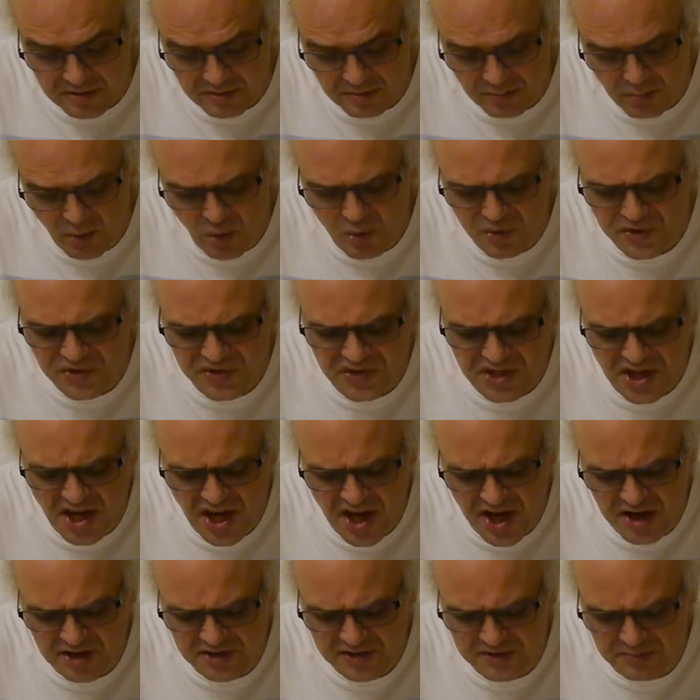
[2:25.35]
Both
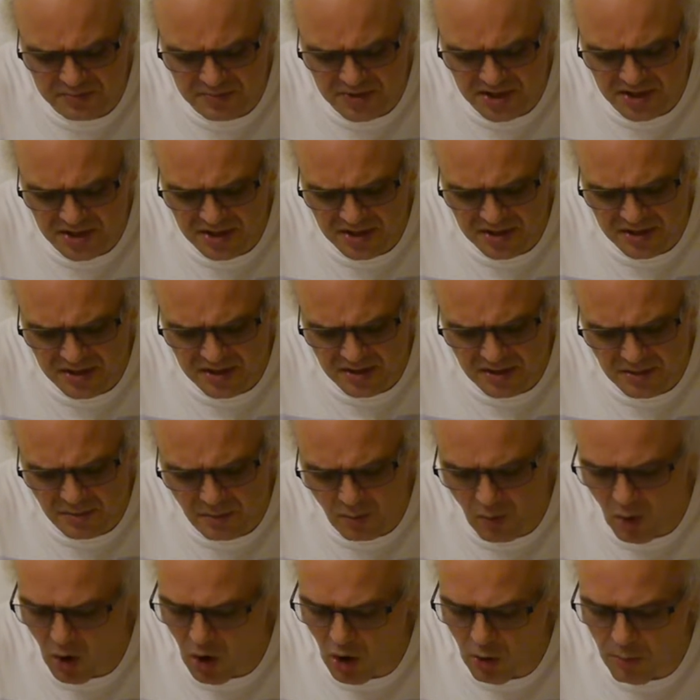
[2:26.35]
scares me.
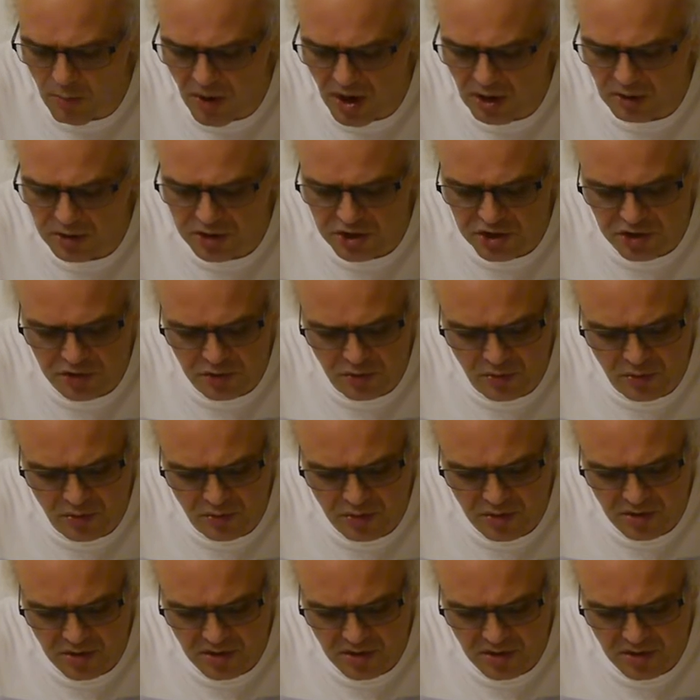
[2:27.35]
More about you.